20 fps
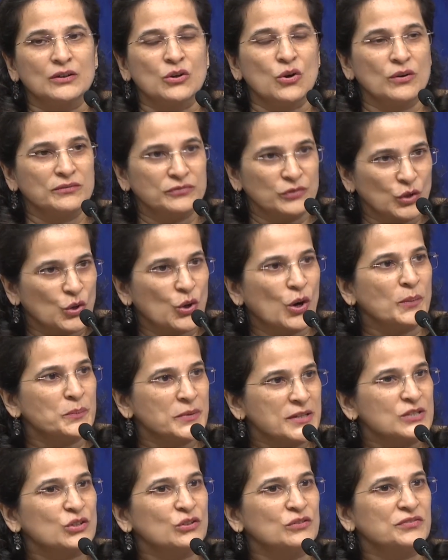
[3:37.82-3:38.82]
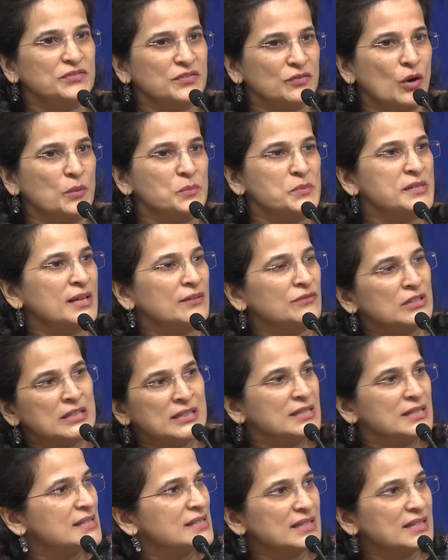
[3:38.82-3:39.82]
for copies of Form
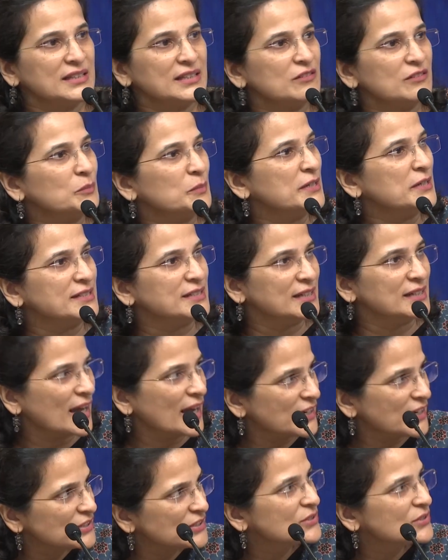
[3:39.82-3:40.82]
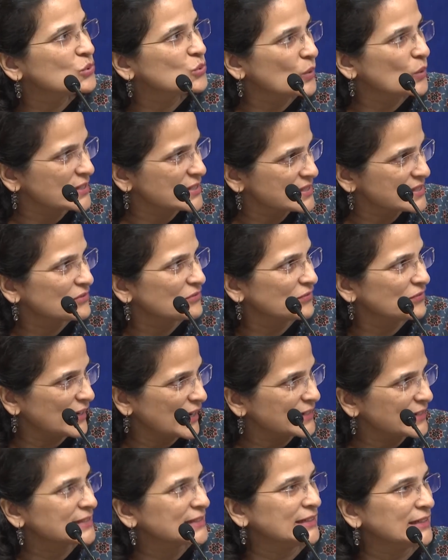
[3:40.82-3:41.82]
17C. They've been denied to us
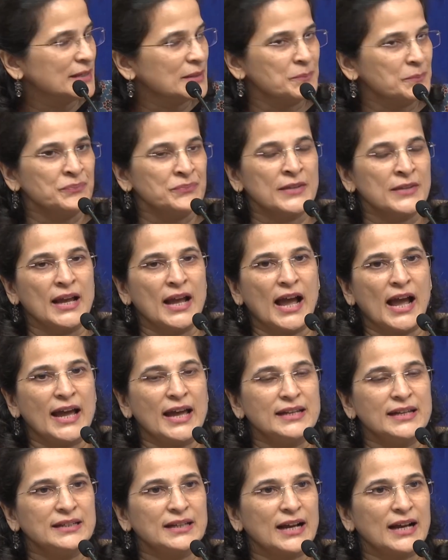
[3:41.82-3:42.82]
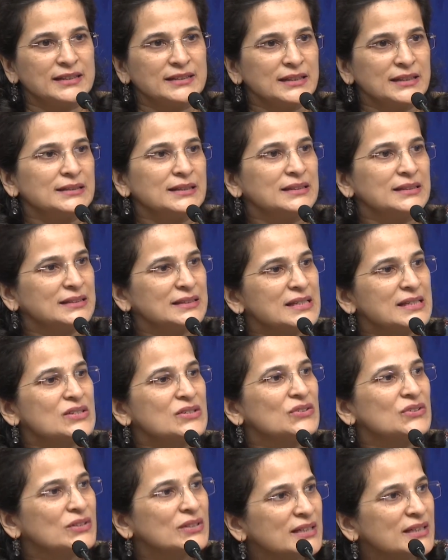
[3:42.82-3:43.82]
flatly. And I think that
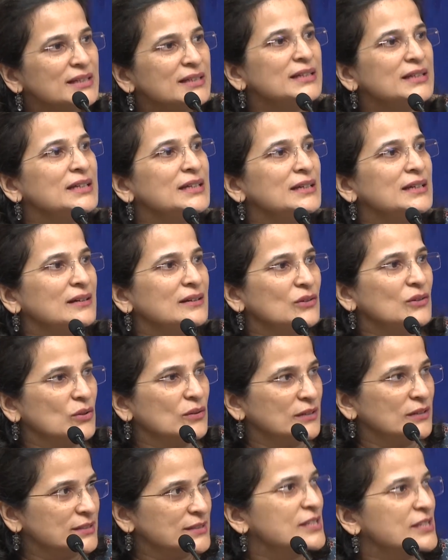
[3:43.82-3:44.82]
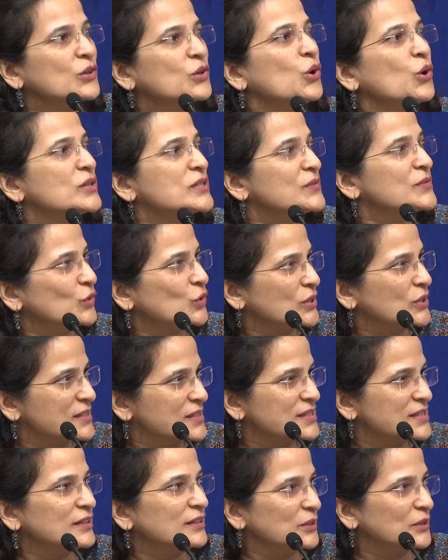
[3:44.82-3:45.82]
this really is a cause for
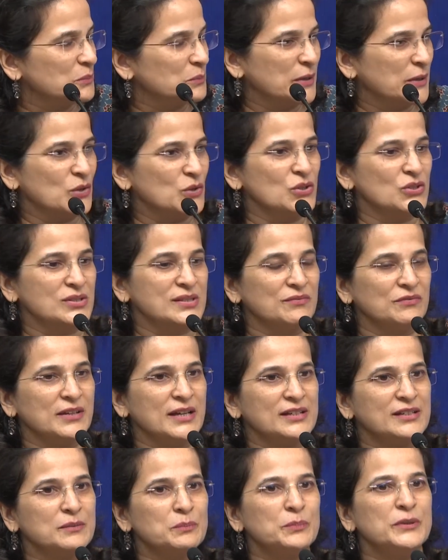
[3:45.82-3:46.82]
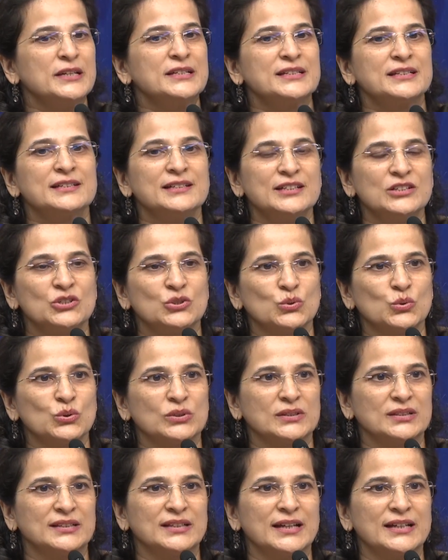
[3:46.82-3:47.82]
concern, because we are repeatedly
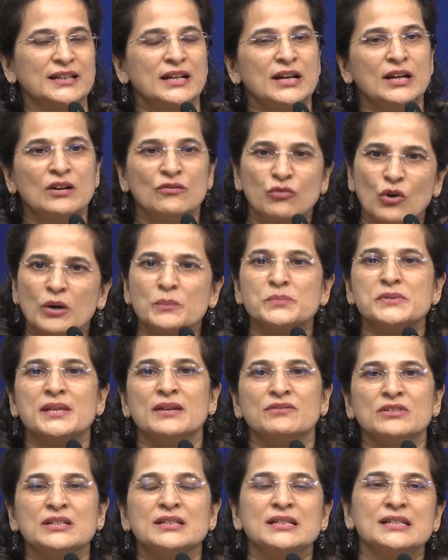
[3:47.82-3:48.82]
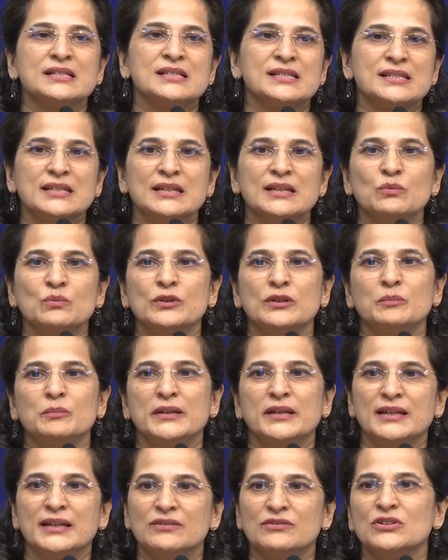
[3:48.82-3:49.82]
told that Form 17C will be
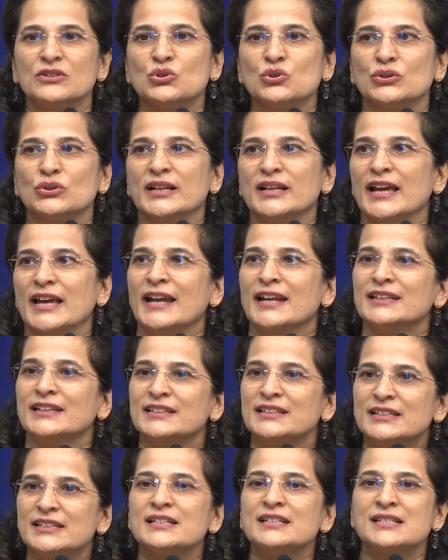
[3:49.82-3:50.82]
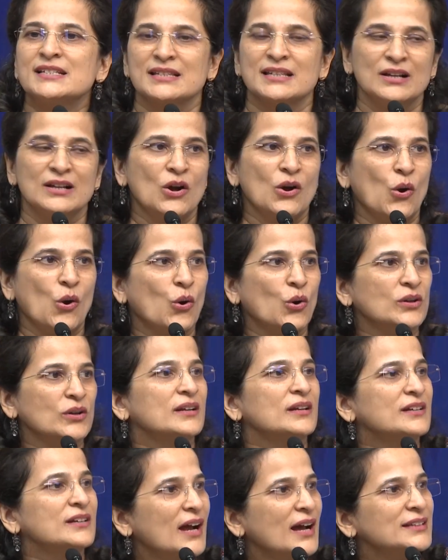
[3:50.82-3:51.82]
given to the candidates, or
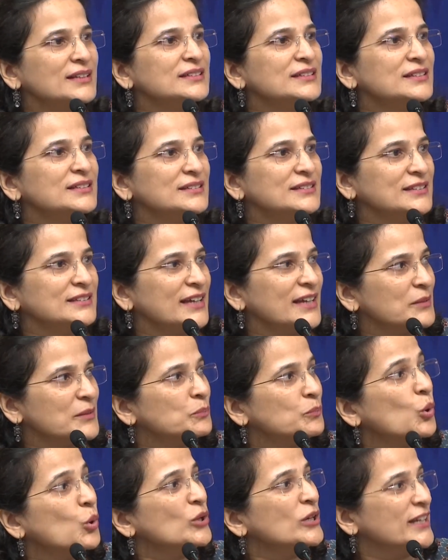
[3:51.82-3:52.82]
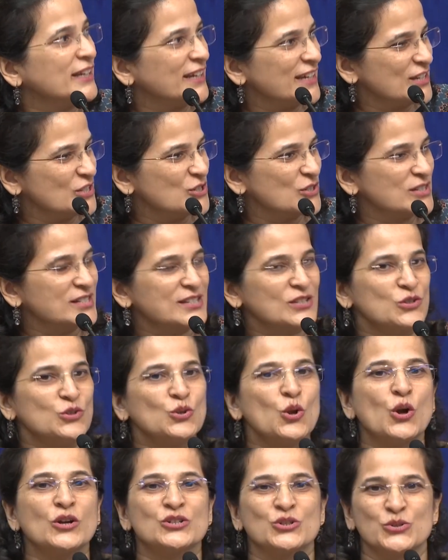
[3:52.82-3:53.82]
rather their polling agents,
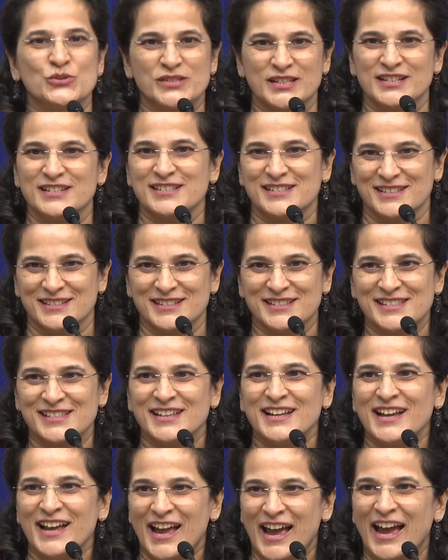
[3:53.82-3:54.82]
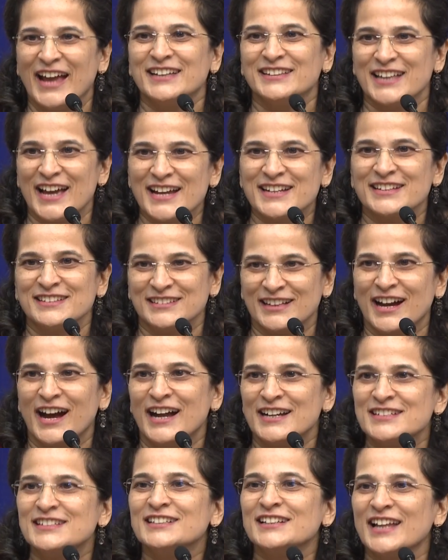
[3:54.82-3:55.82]
not to citizens. And that the
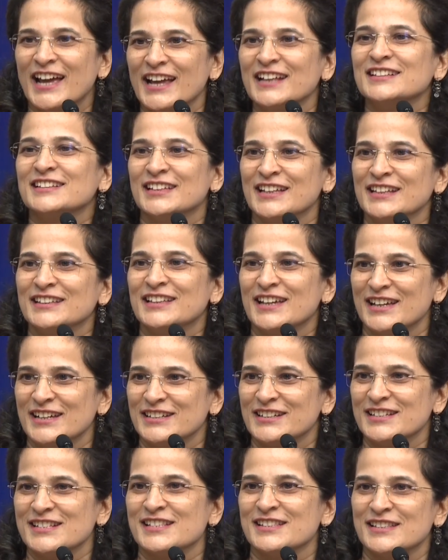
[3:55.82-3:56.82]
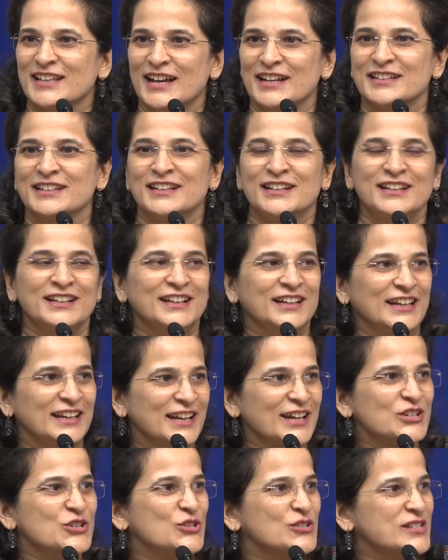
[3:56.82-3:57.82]
underlying thing there is that
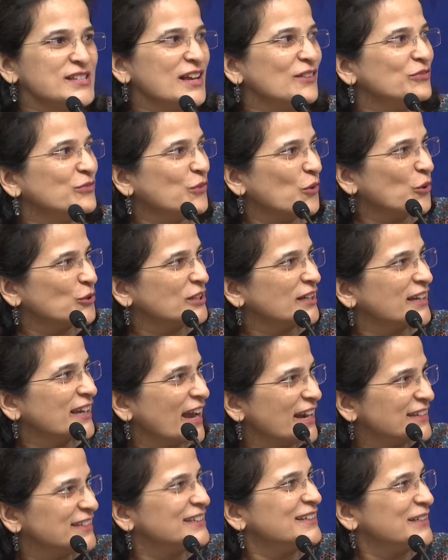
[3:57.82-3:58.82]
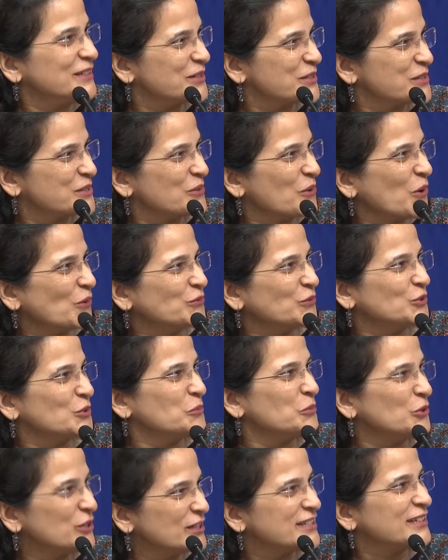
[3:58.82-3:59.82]
elections are for the candidates or for the
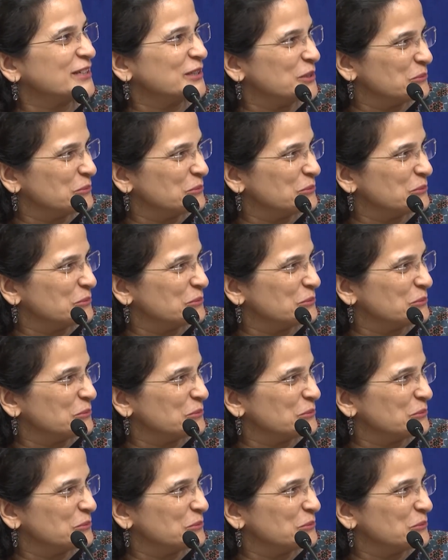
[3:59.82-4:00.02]
political